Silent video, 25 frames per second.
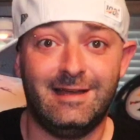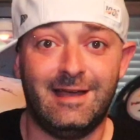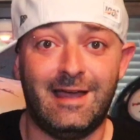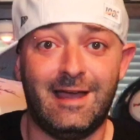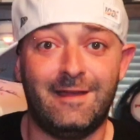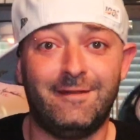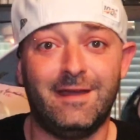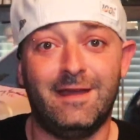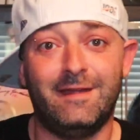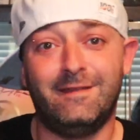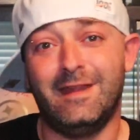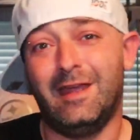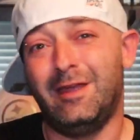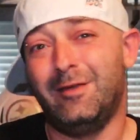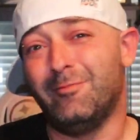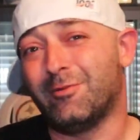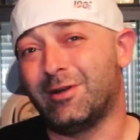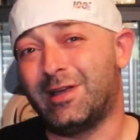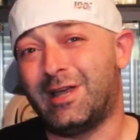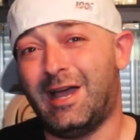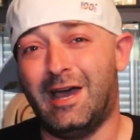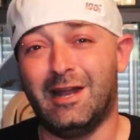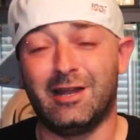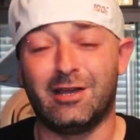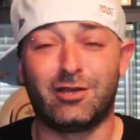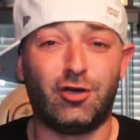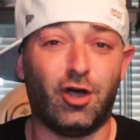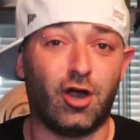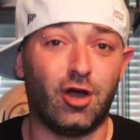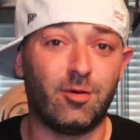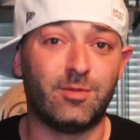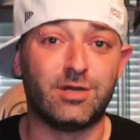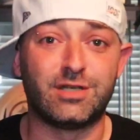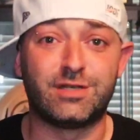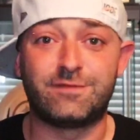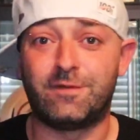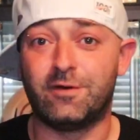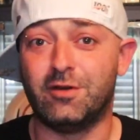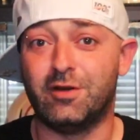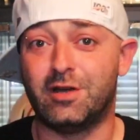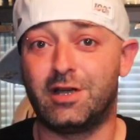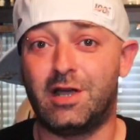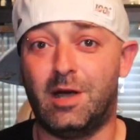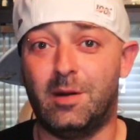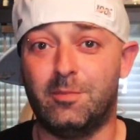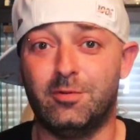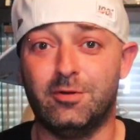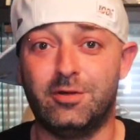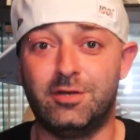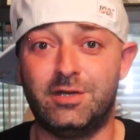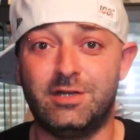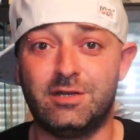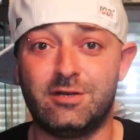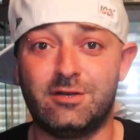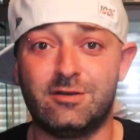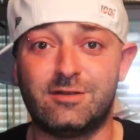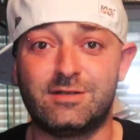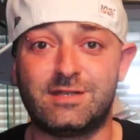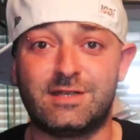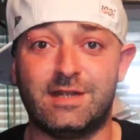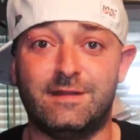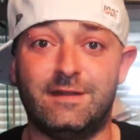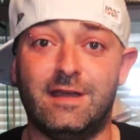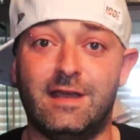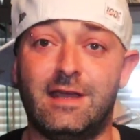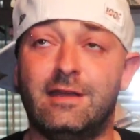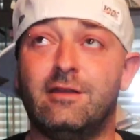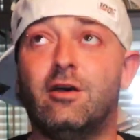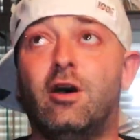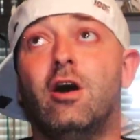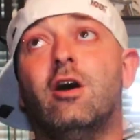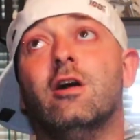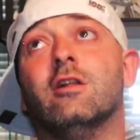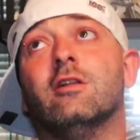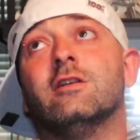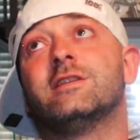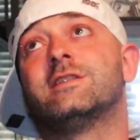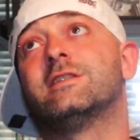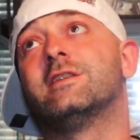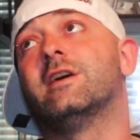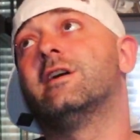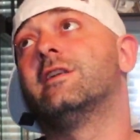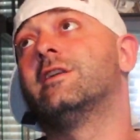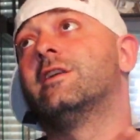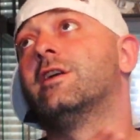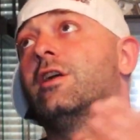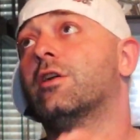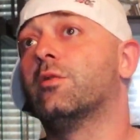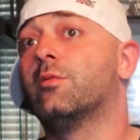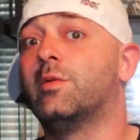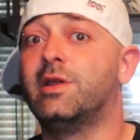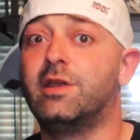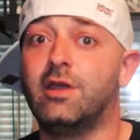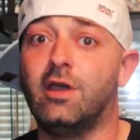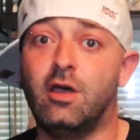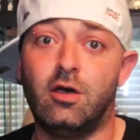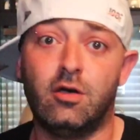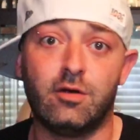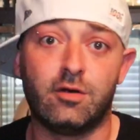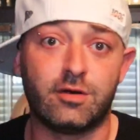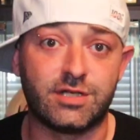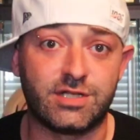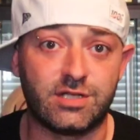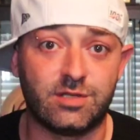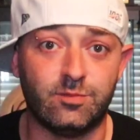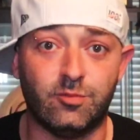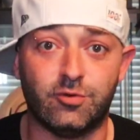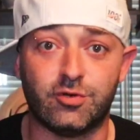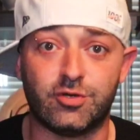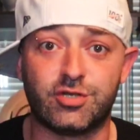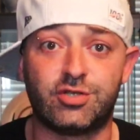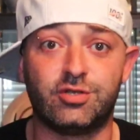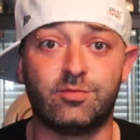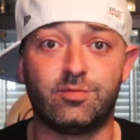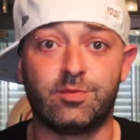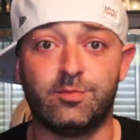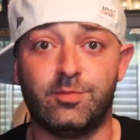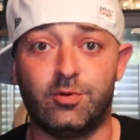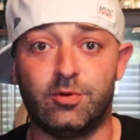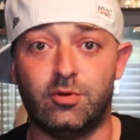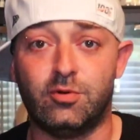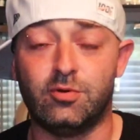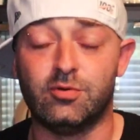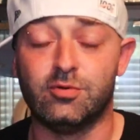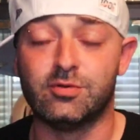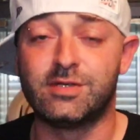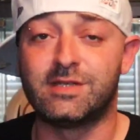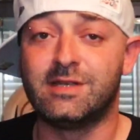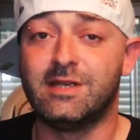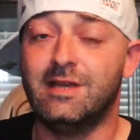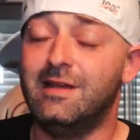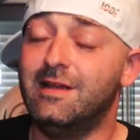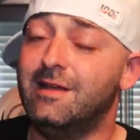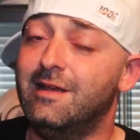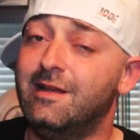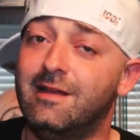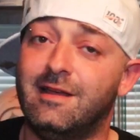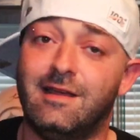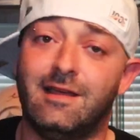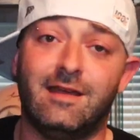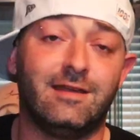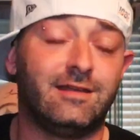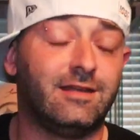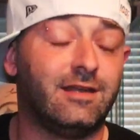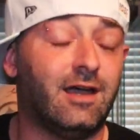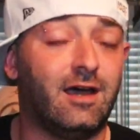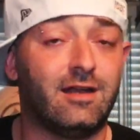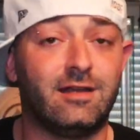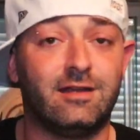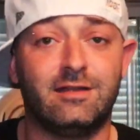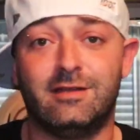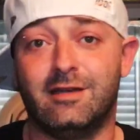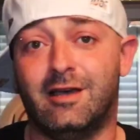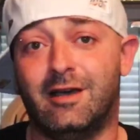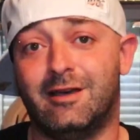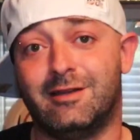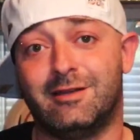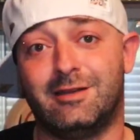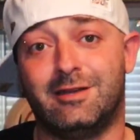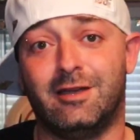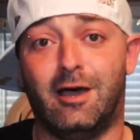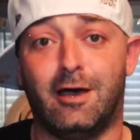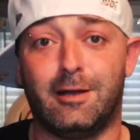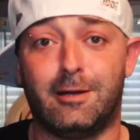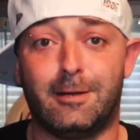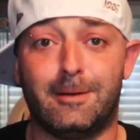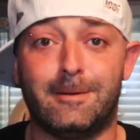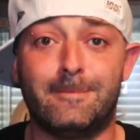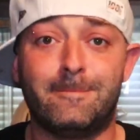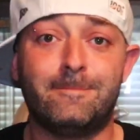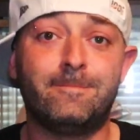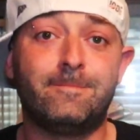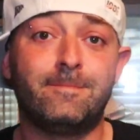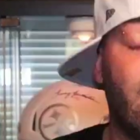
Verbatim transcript: And then they were kind of garbage for a couple of years, and then all of a sudden, here we go, here's some more Super Bowls, and yada, yada, yada.